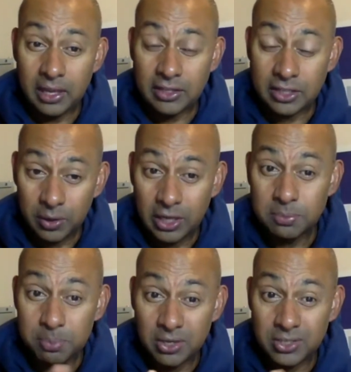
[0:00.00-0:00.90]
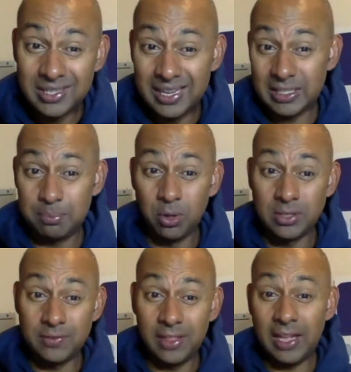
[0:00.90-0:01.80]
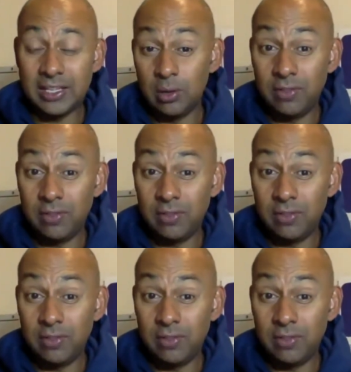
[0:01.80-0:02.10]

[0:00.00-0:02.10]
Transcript: so each person gets points for that.